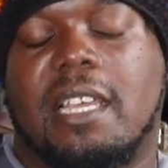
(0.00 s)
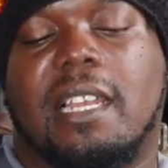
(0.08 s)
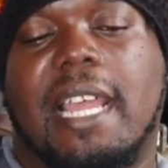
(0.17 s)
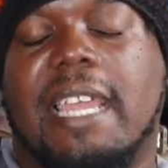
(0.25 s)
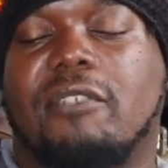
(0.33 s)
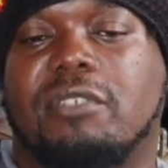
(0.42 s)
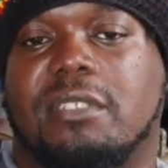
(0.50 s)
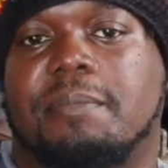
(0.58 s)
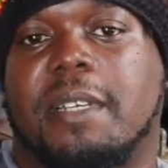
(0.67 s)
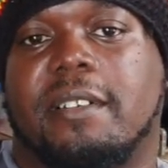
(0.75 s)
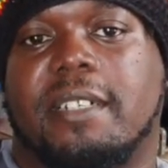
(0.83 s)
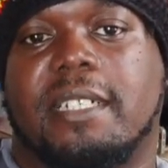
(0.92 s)

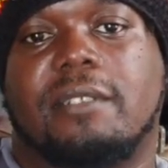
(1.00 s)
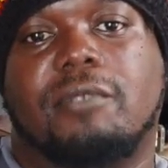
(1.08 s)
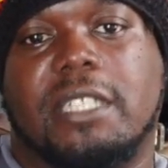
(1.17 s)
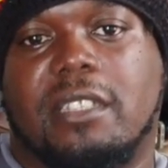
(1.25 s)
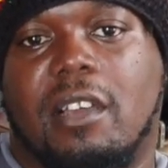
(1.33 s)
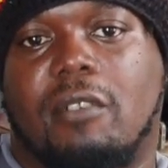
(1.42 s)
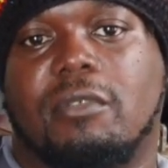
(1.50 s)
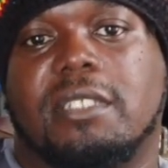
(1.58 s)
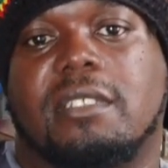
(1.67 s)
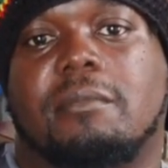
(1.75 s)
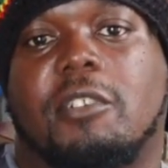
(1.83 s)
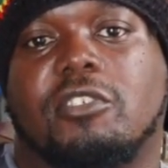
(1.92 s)
language barrier, we thought
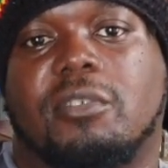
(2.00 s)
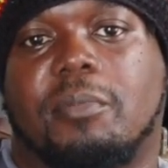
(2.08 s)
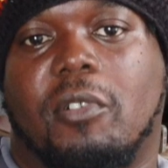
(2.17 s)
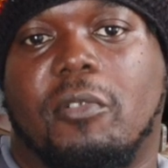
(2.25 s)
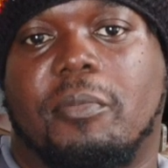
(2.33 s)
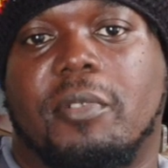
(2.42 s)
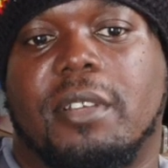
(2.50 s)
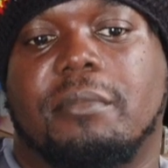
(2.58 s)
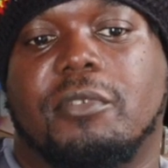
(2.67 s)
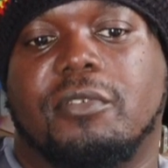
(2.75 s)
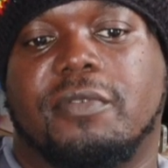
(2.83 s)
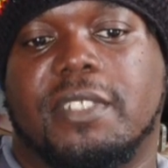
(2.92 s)
was the most appropriate
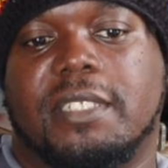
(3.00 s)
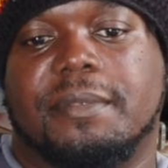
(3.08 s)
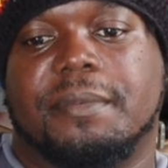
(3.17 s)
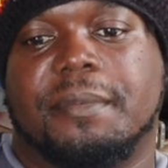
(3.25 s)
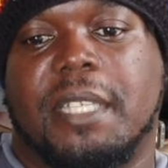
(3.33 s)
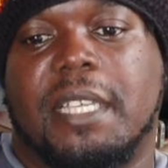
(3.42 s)
movie.